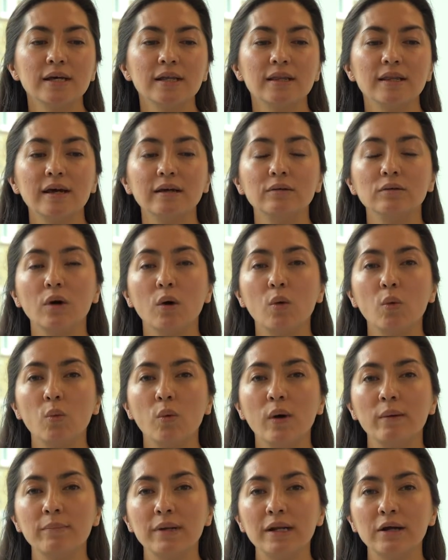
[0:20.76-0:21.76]
Then
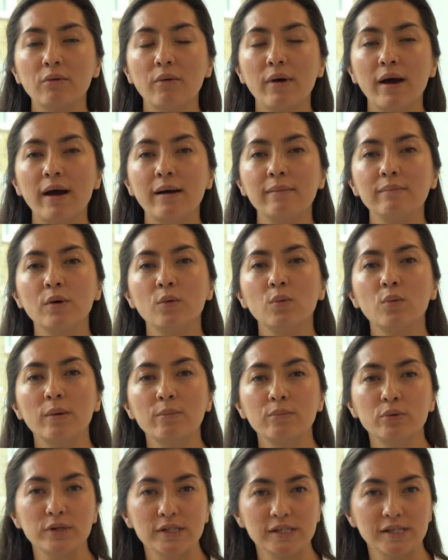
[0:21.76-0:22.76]
1 milligram,
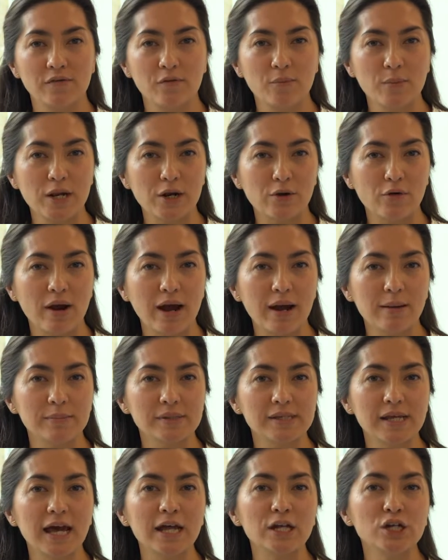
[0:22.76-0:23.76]
1.7
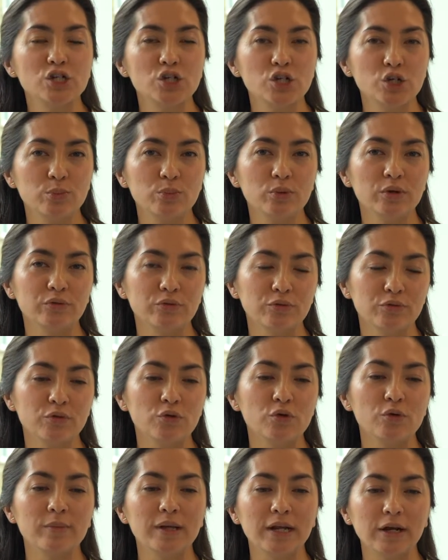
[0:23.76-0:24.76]
milligrams, and
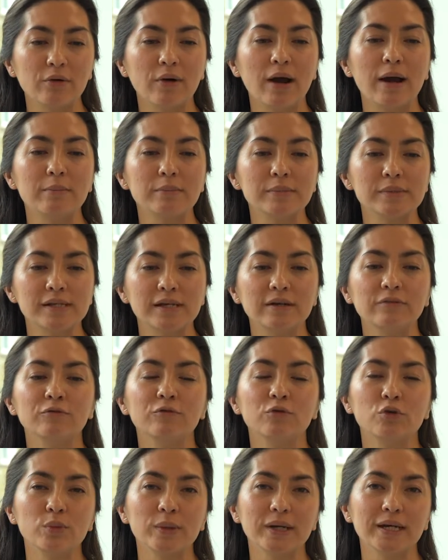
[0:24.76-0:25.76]
2.4 milligrams in
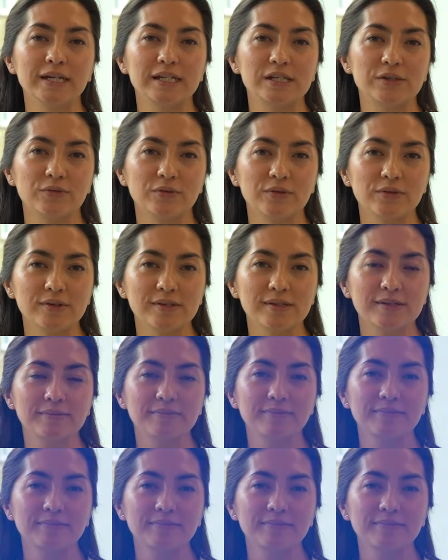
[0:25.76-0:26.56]
4-week intervals.